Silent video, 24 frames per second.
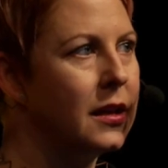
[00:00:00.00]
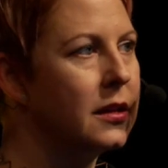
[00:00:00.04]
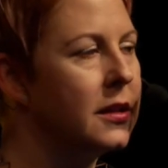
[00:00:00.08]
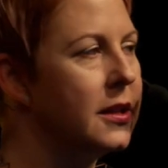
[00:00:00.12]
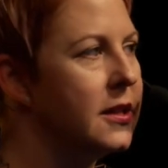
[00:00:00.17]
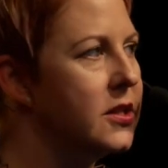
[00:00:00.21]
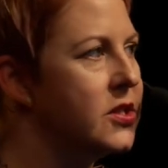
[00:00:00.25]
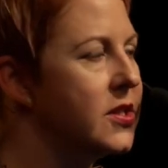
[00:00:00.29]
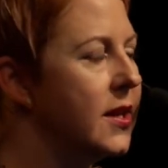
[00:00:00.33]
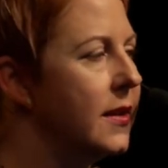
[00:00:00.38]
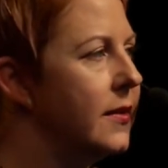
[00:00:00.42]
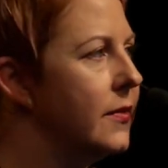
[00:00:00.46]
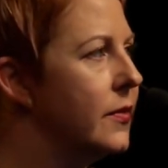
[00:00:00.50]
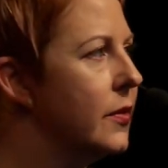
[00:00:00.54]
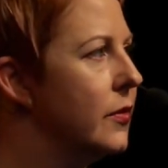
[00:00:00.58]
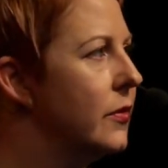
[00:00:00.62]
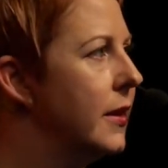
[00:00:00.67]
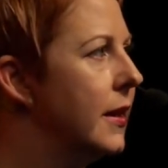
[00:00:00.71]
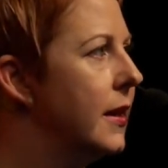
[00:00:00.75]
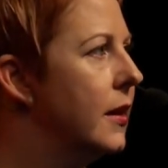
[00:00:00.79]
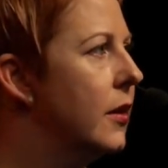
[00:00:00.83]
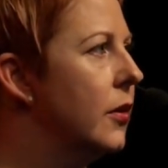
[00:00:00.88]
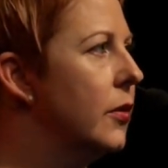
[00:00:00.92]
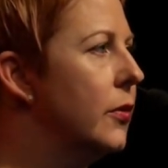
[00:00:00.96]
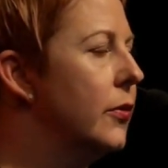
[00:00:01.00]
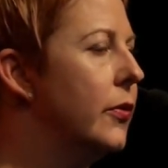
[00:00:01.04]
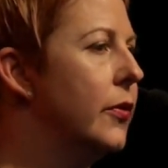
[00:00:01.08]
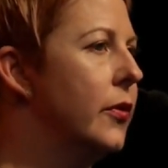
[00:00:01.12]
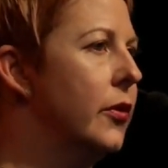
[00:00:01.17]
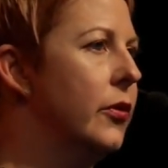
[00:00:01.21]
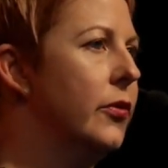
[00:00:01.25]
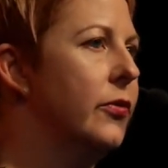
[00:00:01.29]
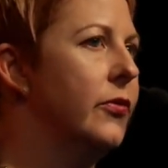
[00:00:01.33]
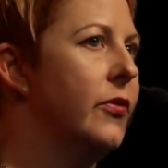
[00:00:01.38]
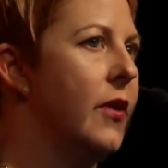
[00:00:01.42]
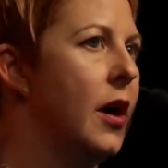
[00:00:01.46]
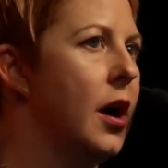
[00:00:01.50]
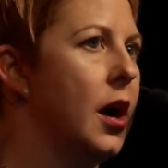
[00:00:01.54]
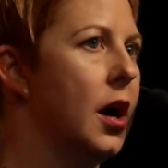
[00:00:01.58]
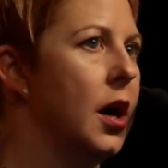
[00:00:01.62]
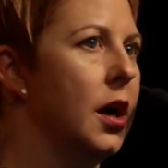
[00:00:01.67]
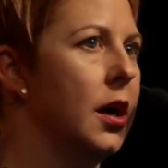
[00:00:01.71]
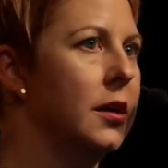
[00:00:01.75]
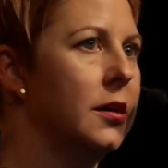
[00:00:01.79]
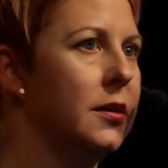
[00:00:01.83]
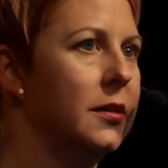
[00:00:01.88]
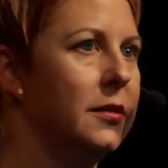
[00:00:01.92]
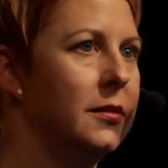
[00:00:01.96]
Cliches only go so
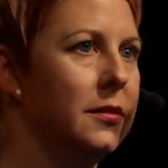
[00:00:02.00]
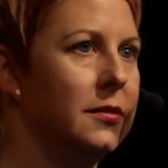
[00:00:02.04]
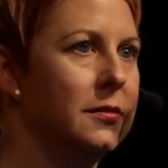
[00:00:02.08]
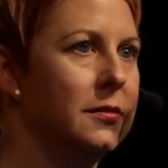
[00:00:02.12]
far.